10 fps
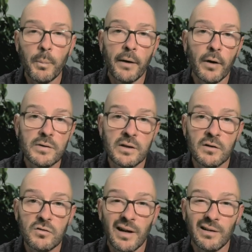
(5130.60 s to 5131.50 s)
burrows
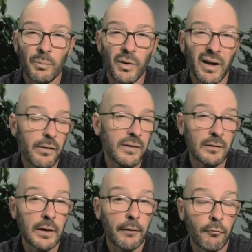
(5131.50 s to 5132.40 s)
constructed by other
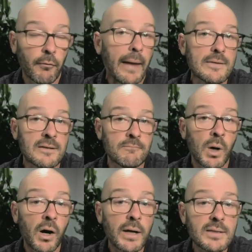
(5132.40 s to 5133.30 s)
things like rats and
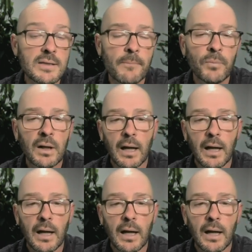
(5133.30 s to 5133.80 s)
mice,